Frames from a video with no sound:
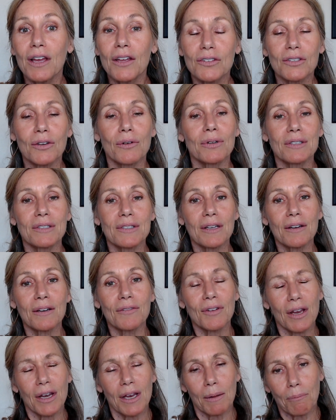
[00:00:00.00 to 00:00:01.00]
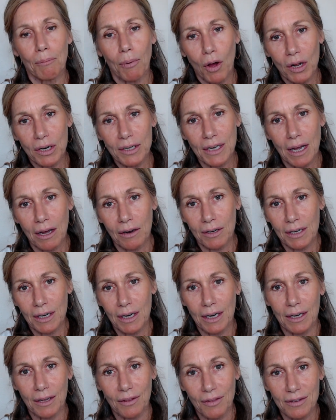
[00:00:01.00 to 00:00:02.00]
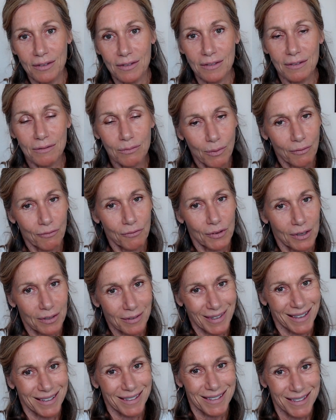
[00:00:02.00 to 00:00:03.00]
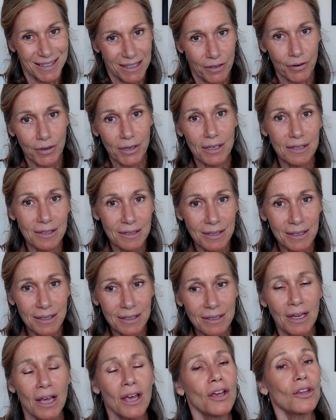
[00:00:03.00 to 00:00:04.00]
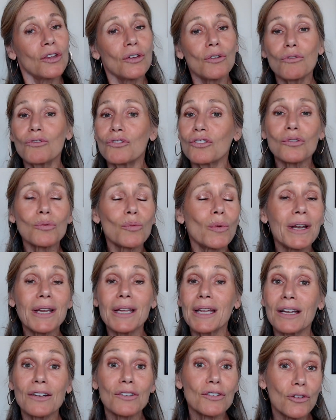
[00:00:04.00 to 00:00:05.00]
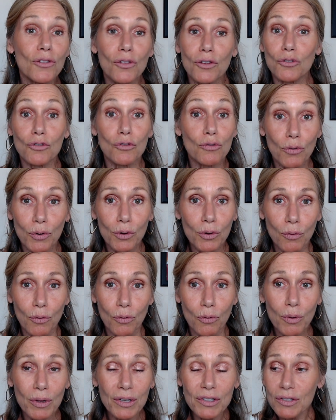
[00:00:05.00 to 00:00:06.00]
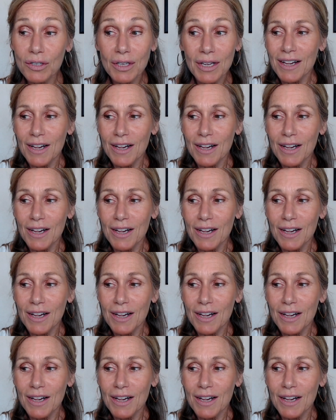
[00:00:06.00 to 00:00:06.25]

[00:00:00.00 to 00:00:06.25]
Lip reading: So instead of getting bogged down in any of this, what feels like seriousness, you just want to get to the truth. Once